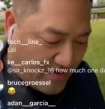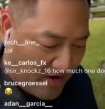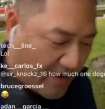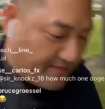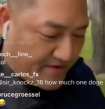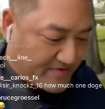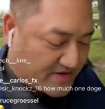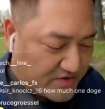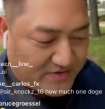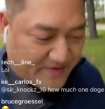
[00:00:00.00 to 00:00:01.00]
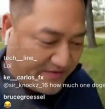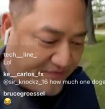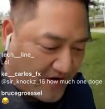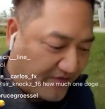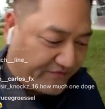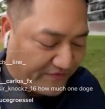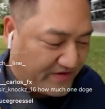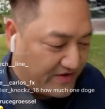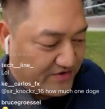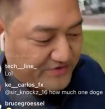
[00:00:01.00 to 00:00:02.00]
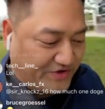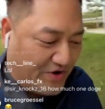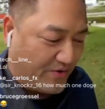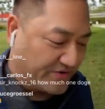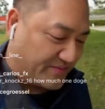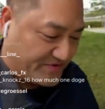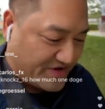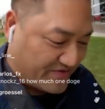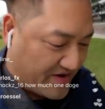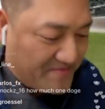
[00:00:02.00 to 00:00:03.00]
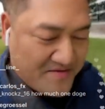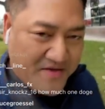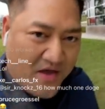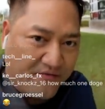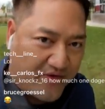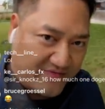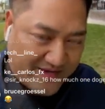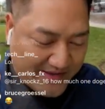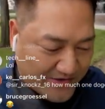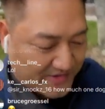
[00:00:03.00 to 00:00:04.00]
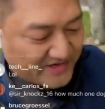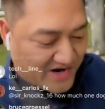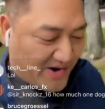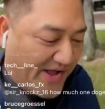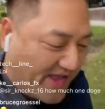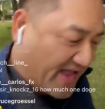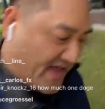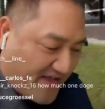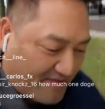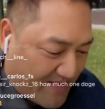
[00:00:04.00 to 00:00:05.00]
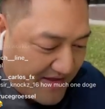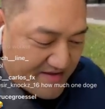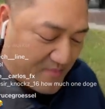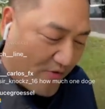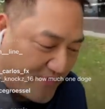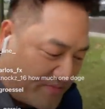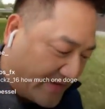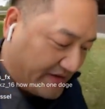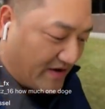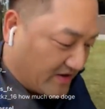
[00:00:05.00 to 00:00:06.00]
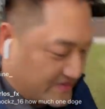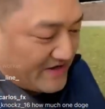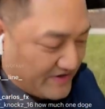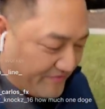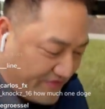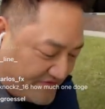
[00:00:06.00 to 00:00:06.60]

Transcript: And here I am. This was like fucking 15 years ago or some shit, right? 15 years ago making him over a million dollars a year